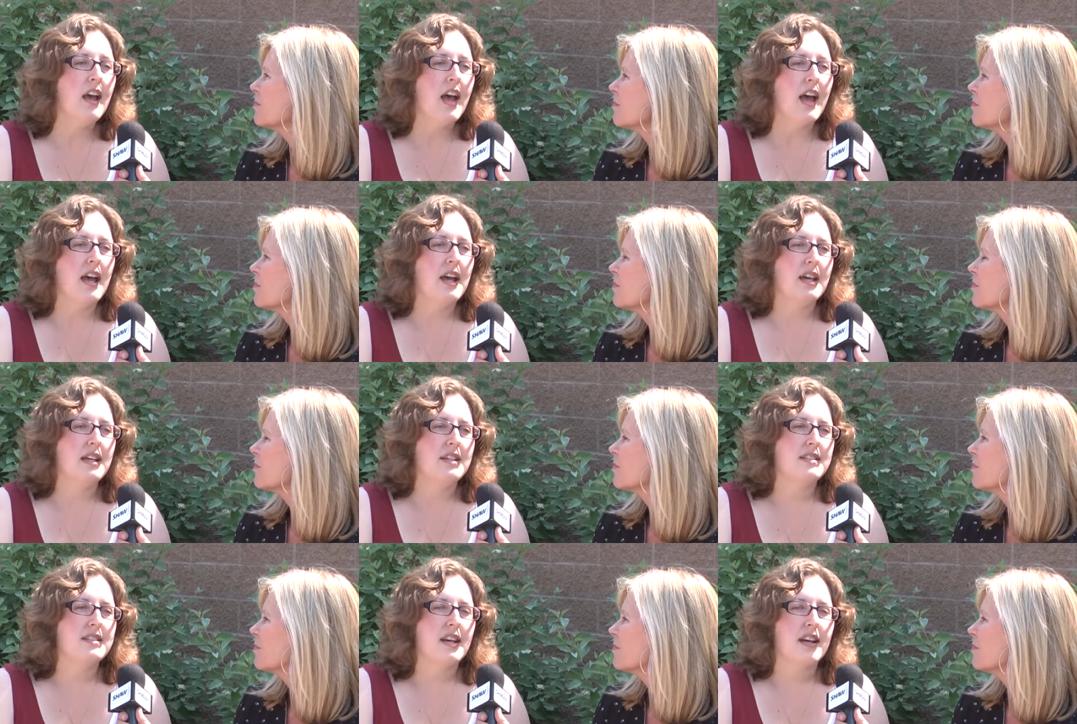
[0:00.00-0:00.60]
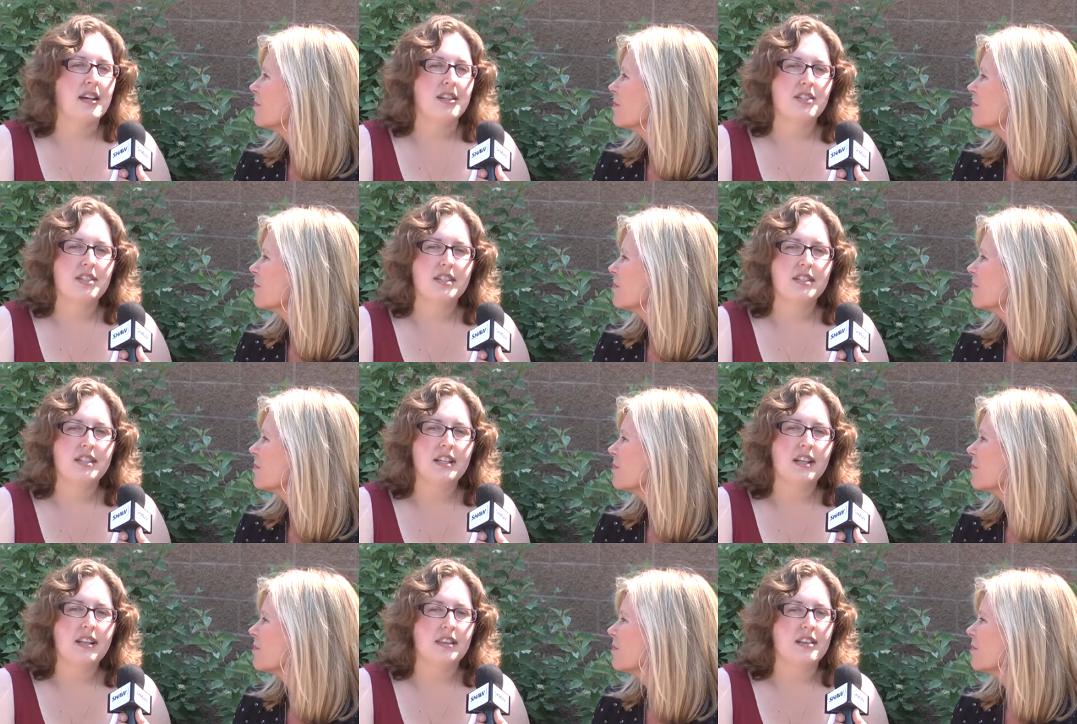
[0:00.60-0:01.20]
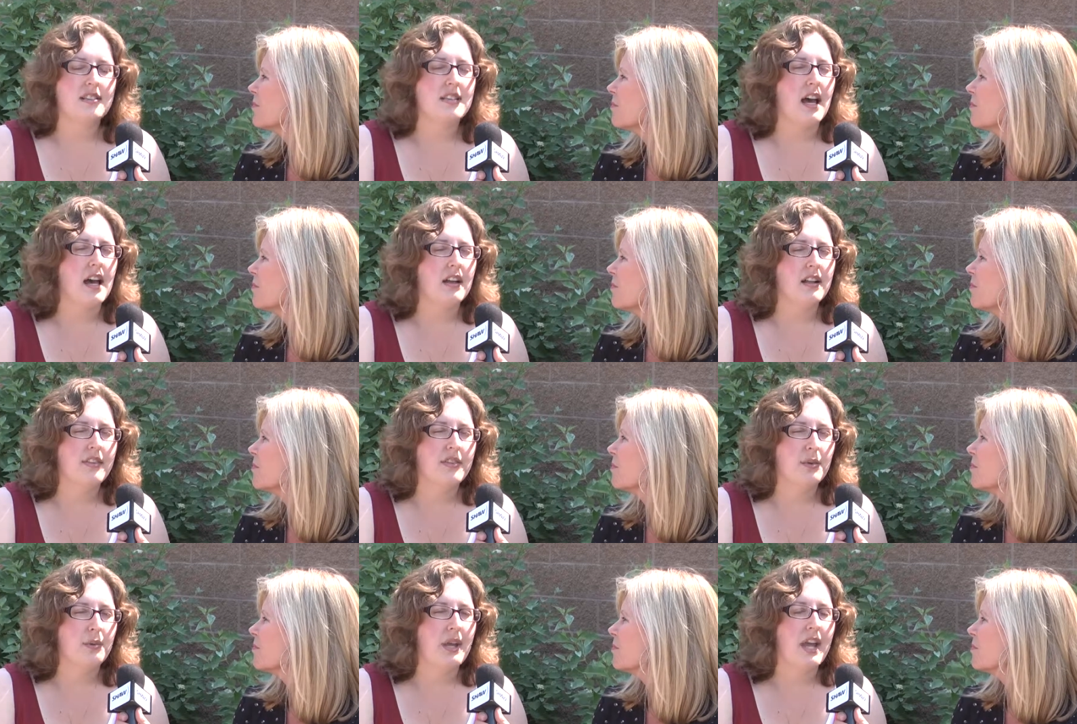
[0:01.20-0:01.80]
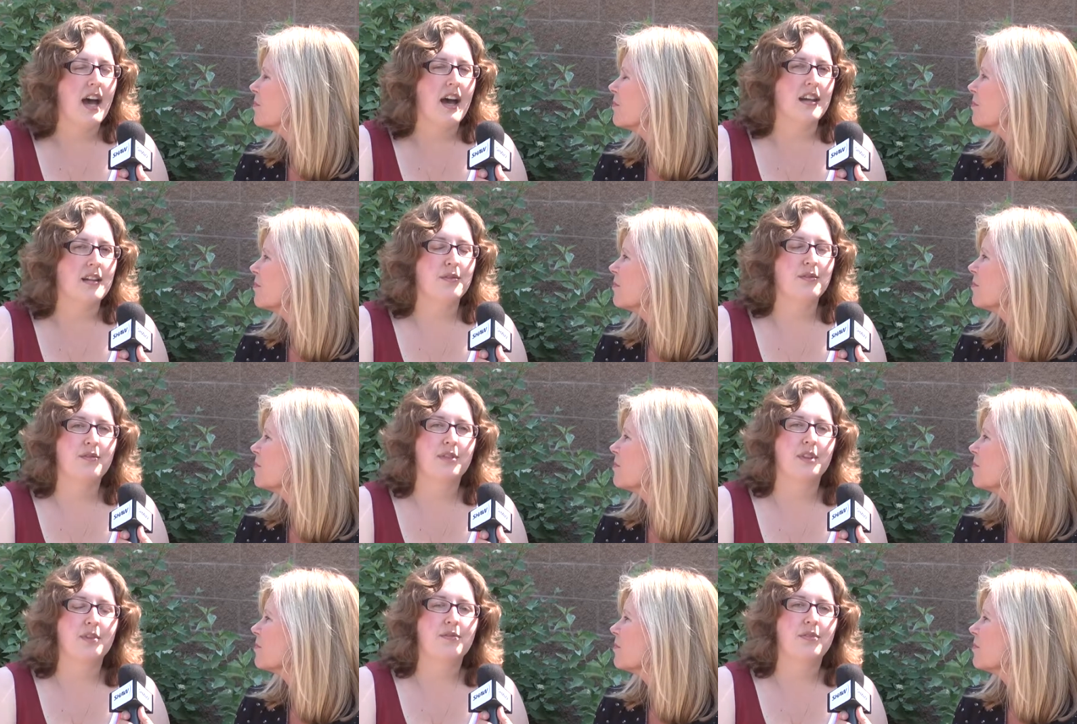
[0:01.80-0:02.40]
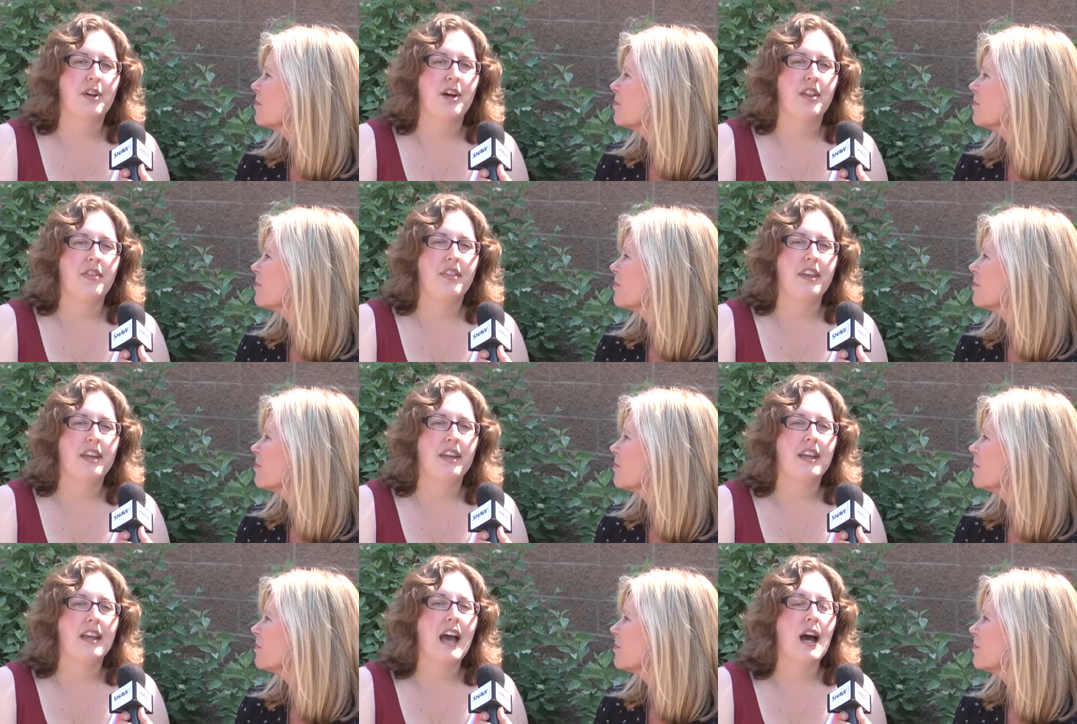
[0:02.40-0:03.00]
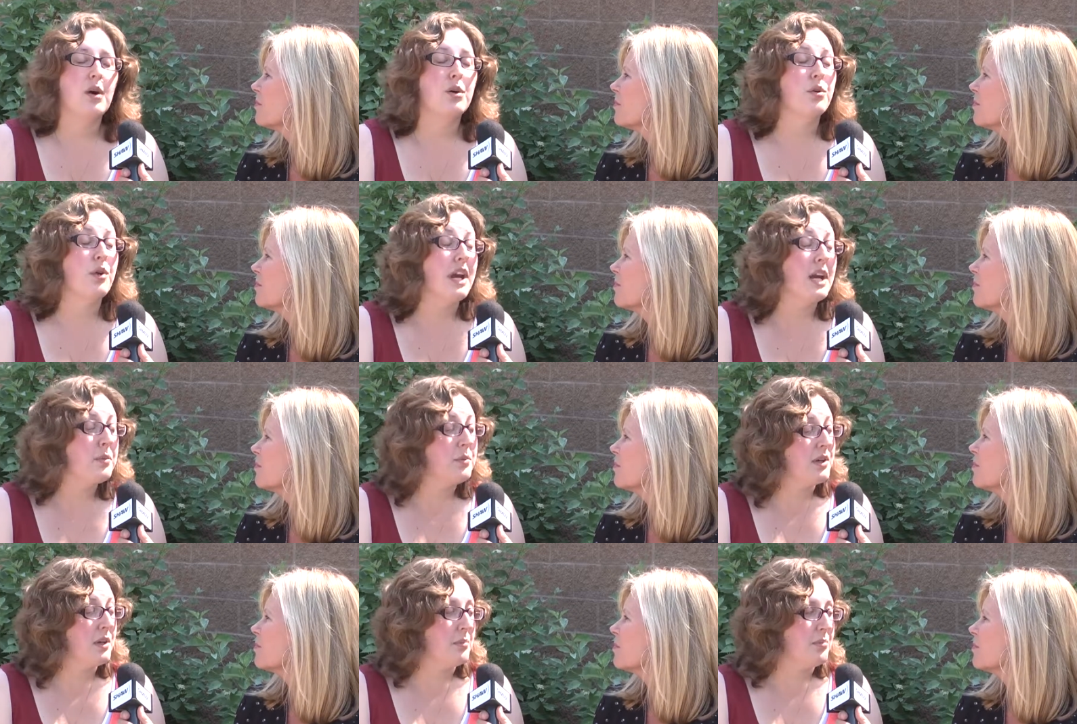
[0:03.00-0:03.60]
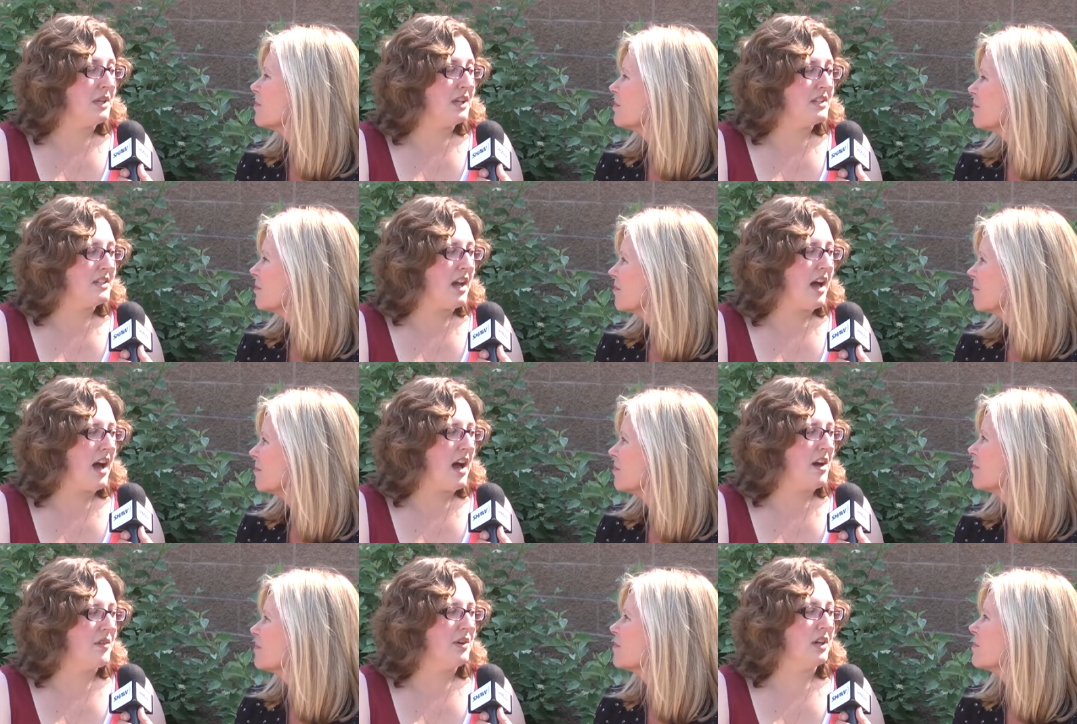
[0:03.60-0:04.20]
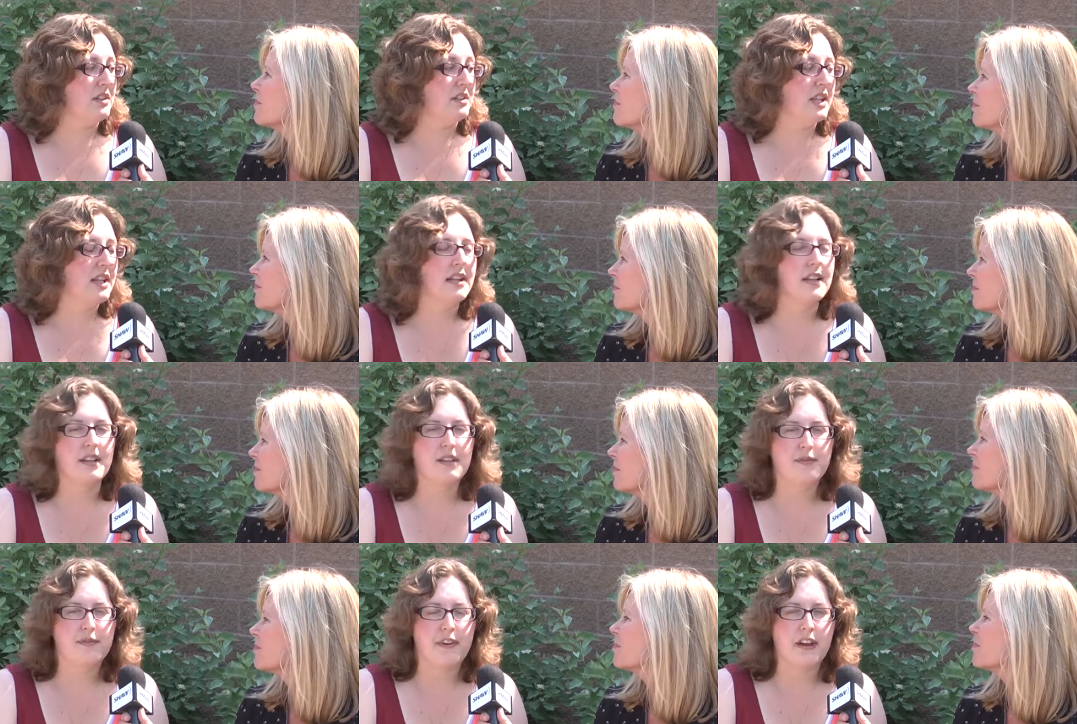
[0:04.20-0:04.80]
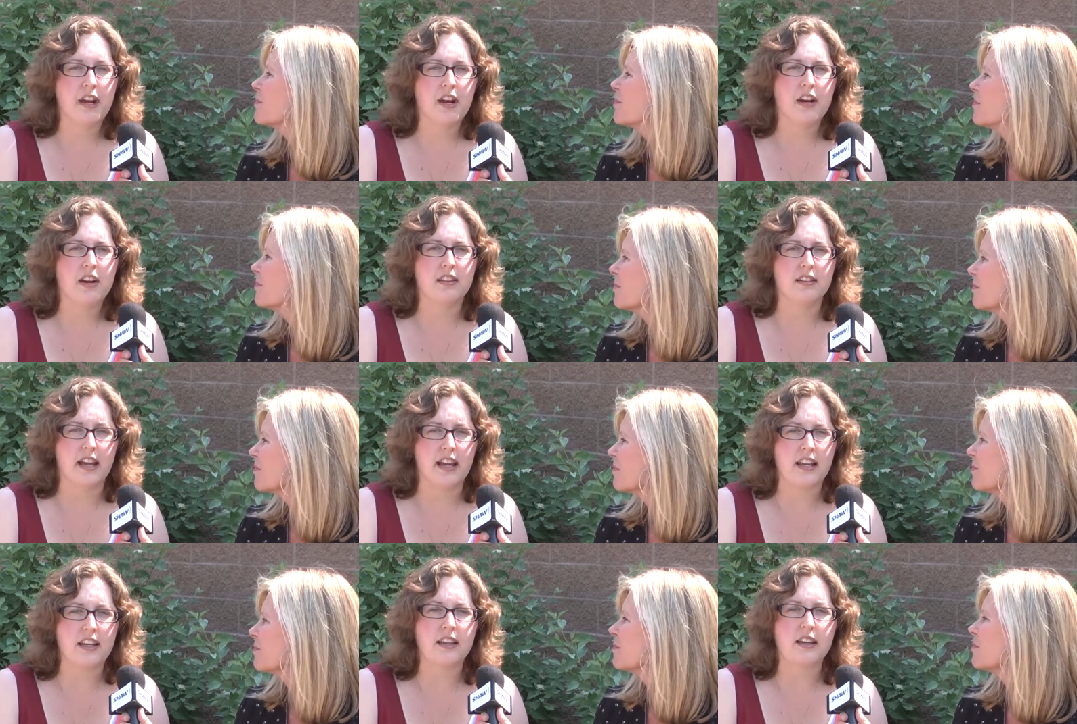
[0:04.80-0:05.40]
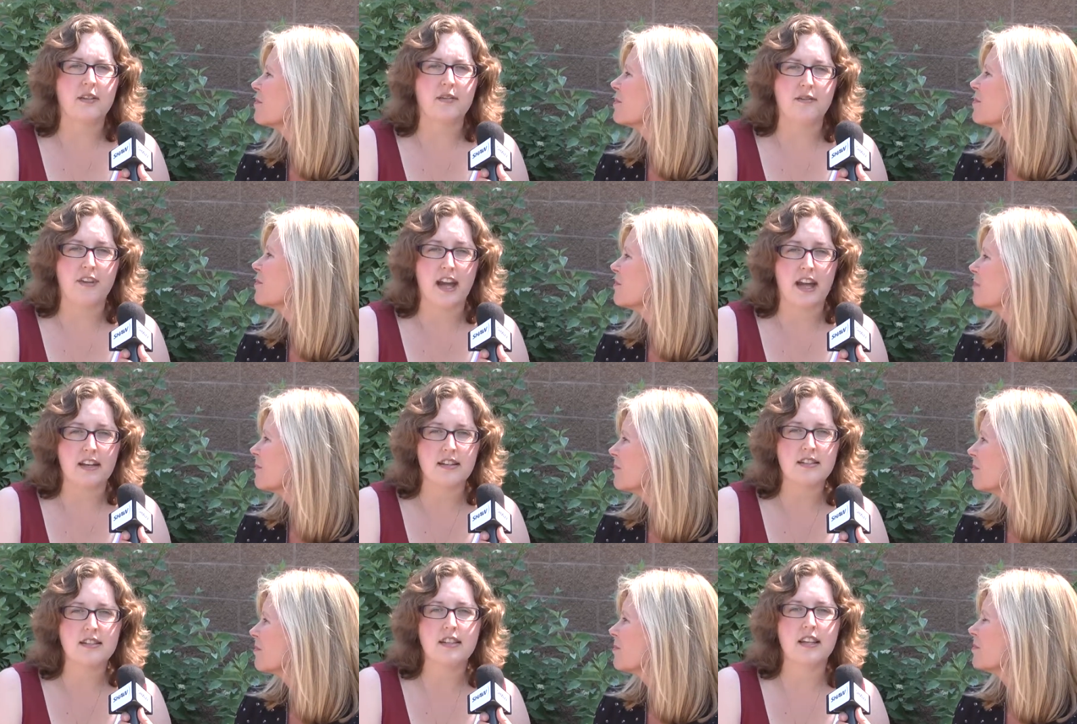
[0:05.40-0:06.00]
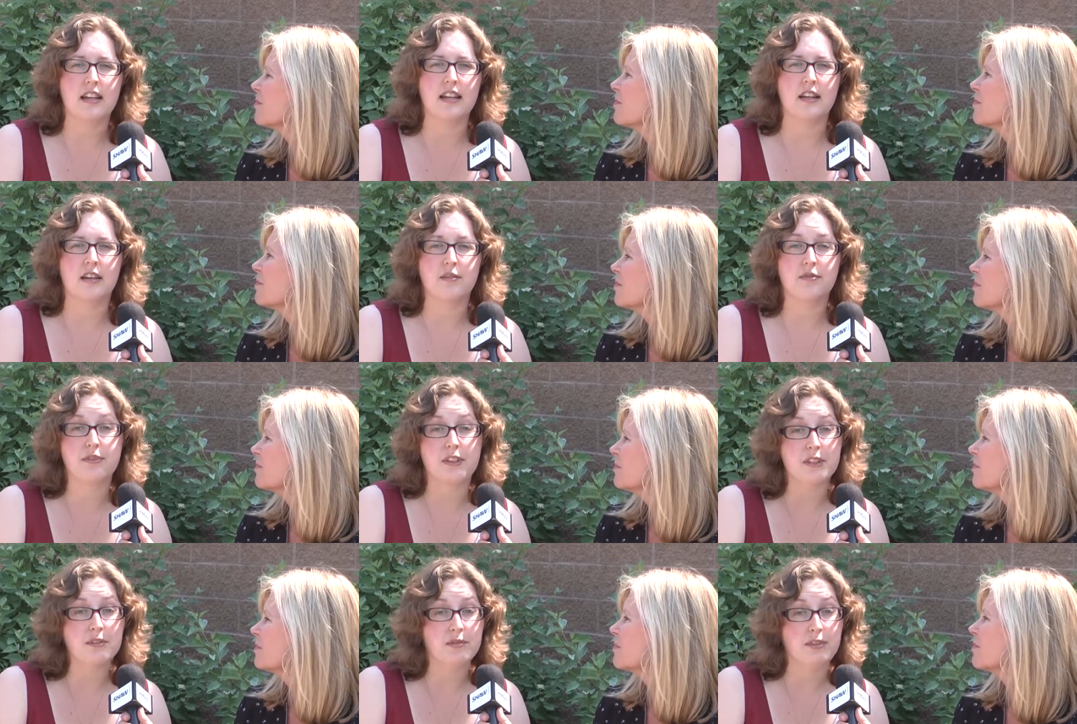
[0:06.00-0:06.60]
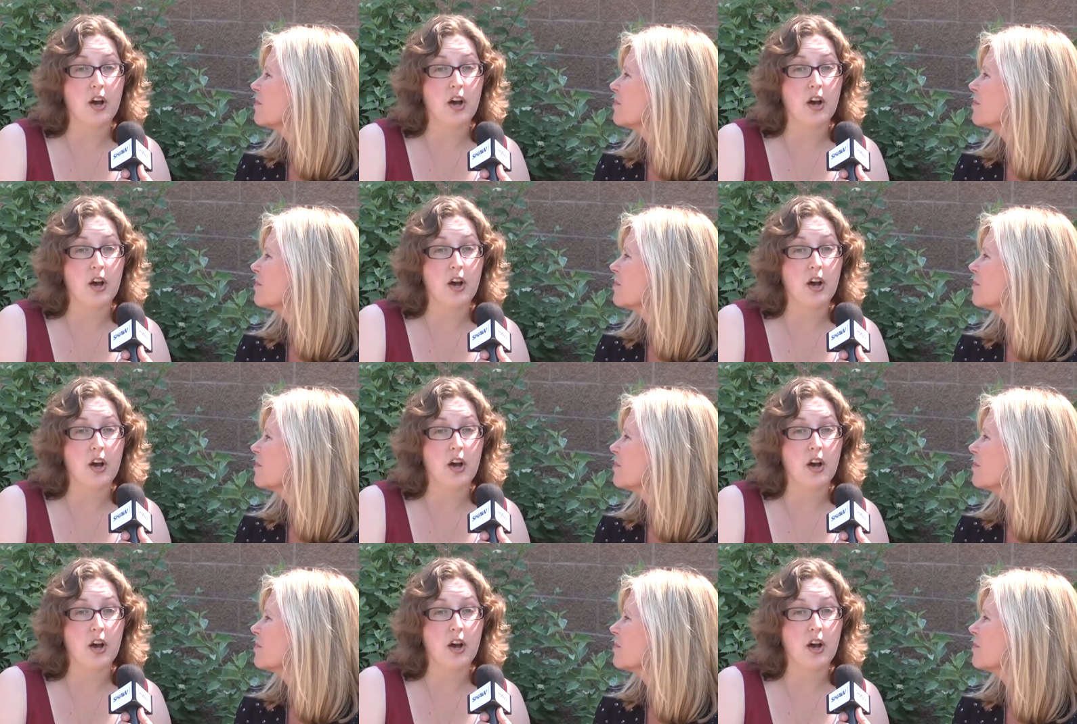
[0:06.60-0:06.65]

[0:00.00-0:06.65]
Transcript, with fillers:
Speaker 1: And uh, just seeing the talent that we had in Flin Flon, thinking how great would it be to have a Lilith Fair-like event in Flin